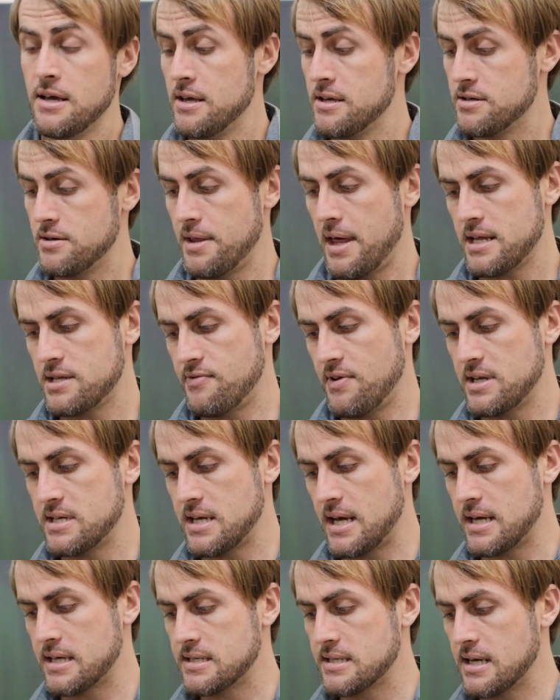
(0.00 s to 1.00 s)
So that's
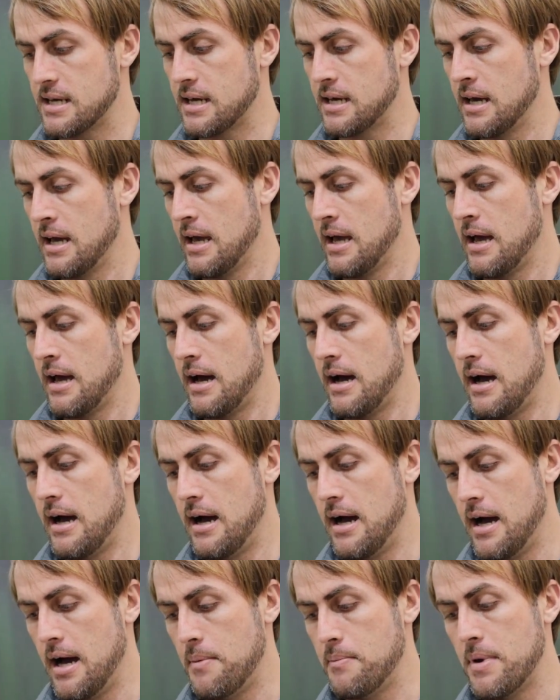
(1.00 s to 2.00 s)
fantastic.
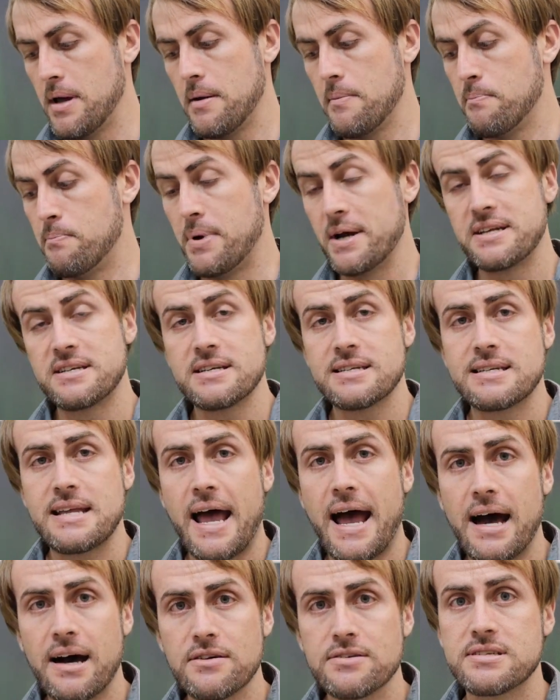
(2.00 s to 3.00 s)
But just
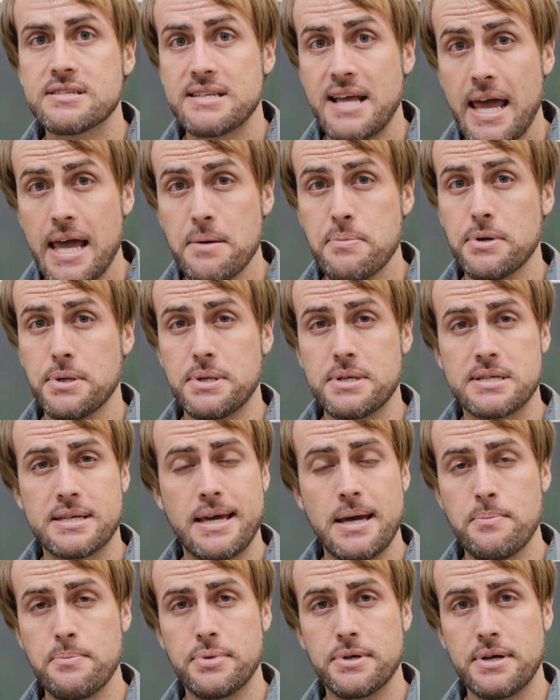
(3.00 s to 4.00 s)
how stable this
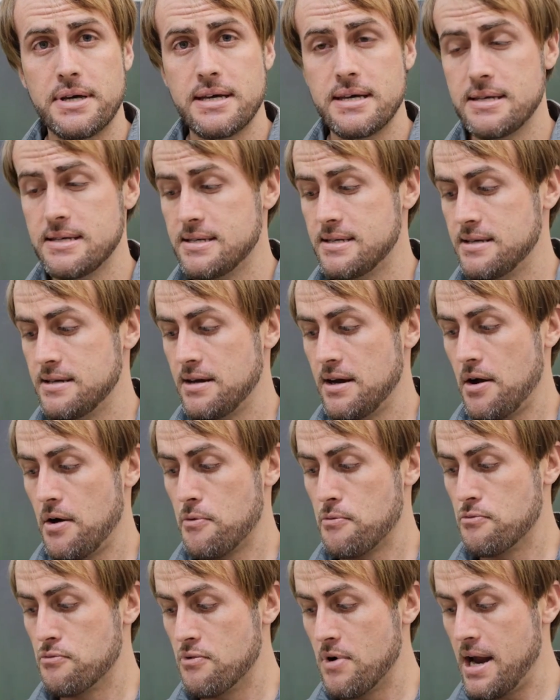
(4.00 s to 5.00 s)
gimbal is
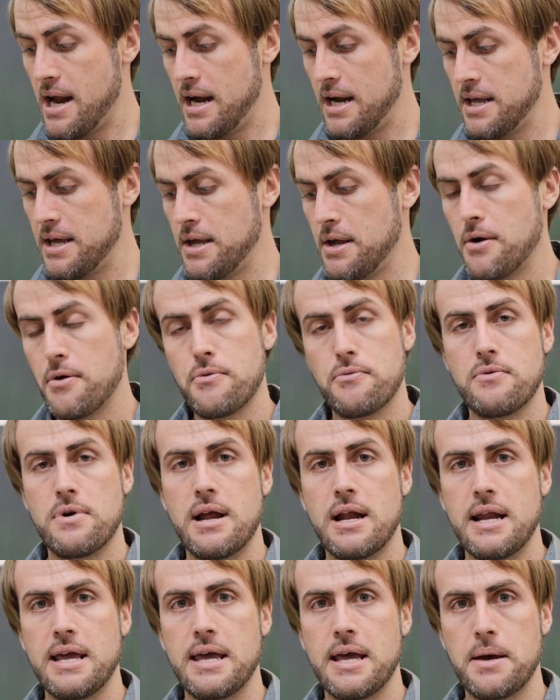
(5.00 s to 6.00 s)

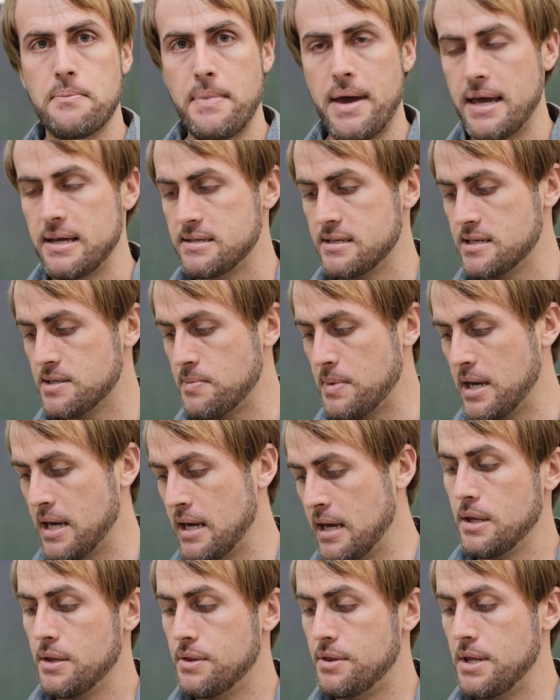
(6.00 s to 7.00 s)
really amazes
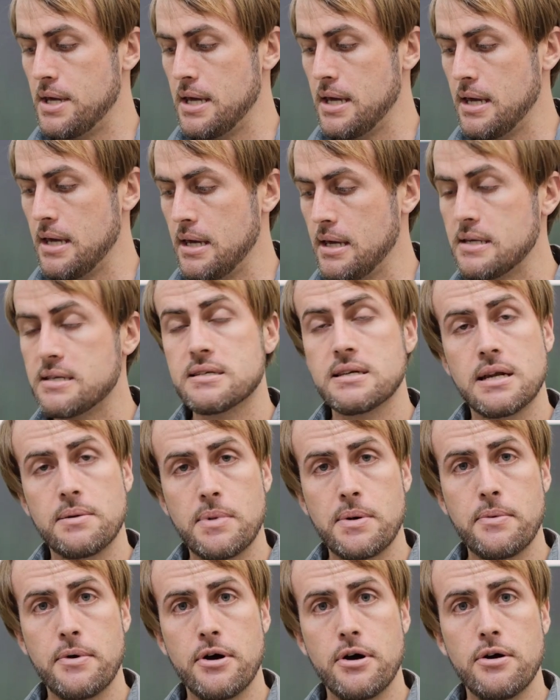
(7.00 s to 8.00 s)
me. The
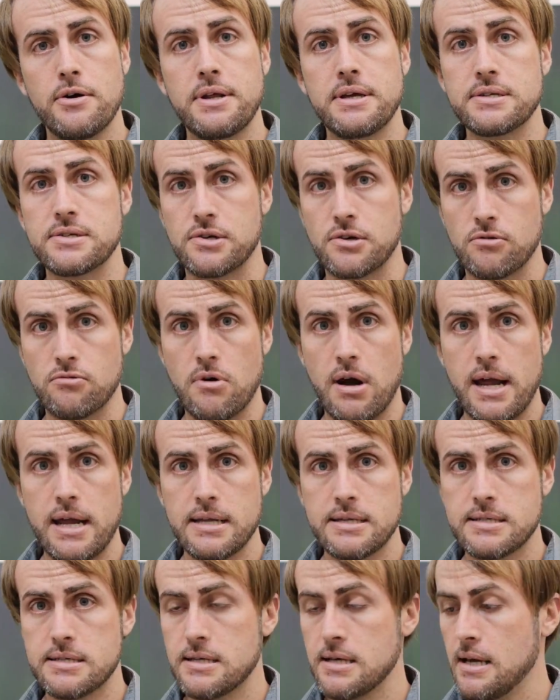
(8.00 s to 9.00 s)
cinema mode is
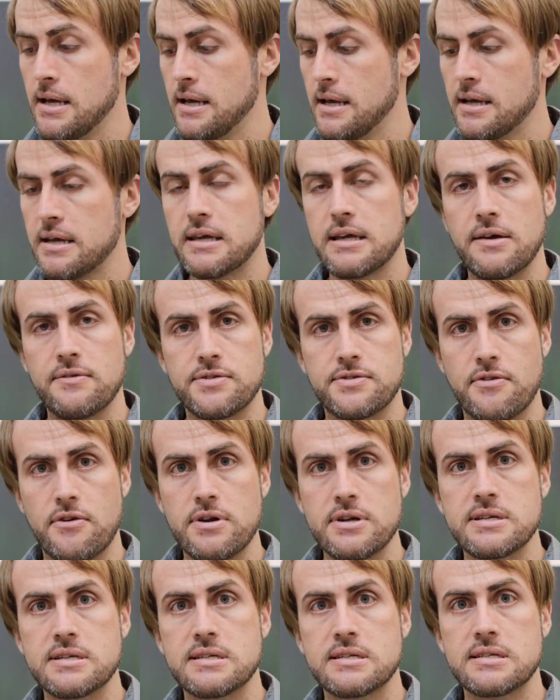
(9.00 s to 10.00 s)
great, gives
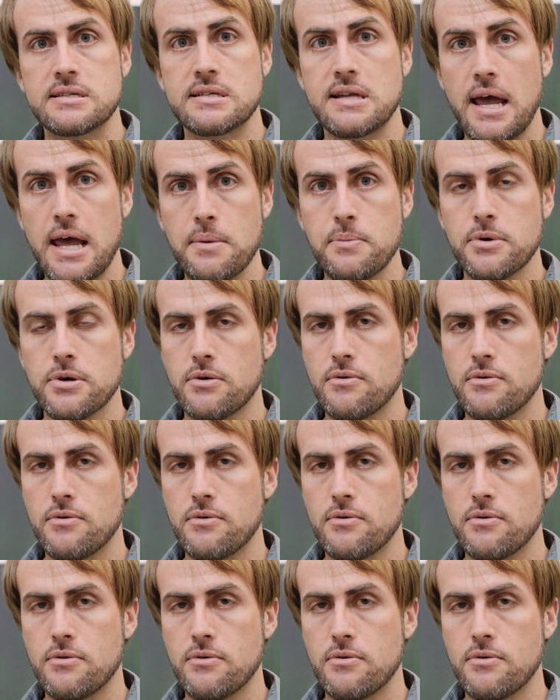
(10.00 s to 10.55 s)
very stable